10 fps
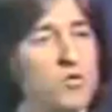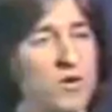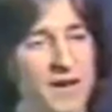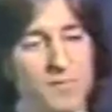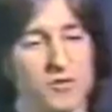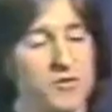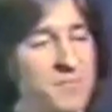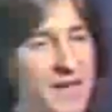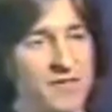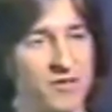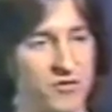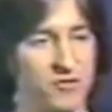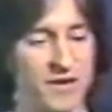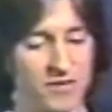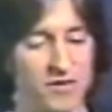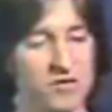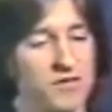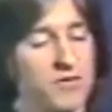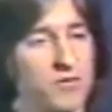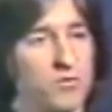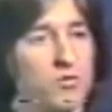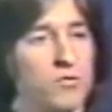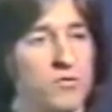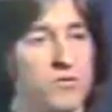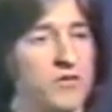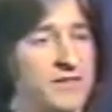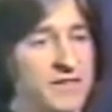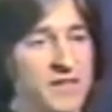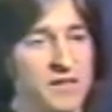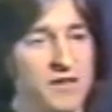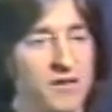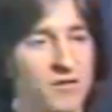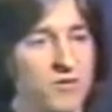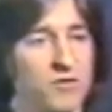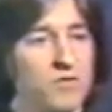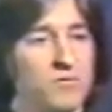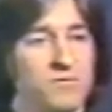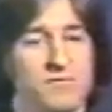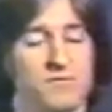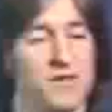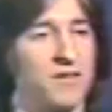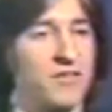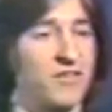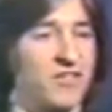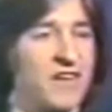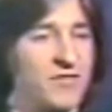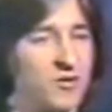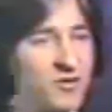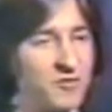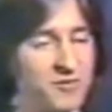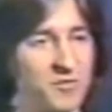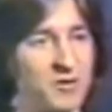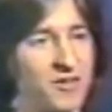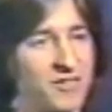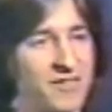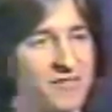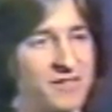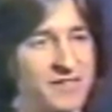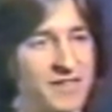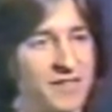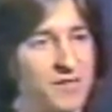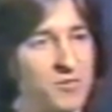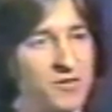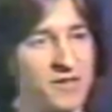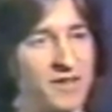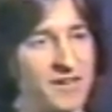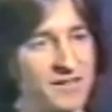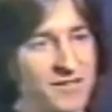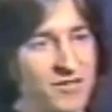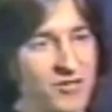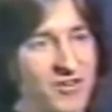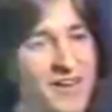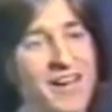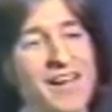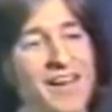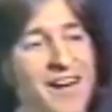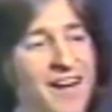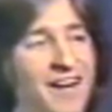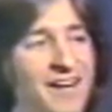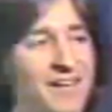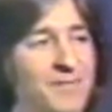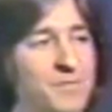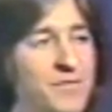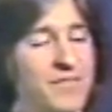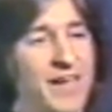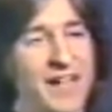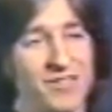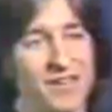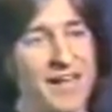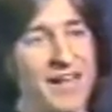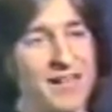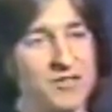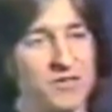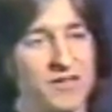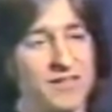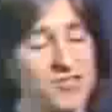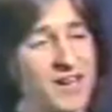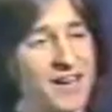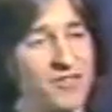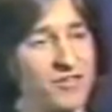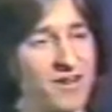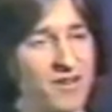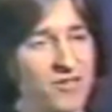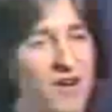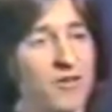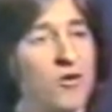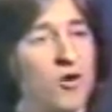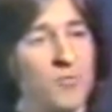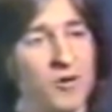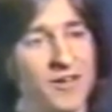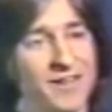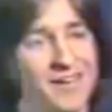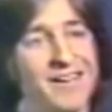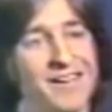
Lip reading: were able to make this transition through the teen years. You successful little film called 17, the Booth Tarkington story. Yeah. That's an age that child stars are normally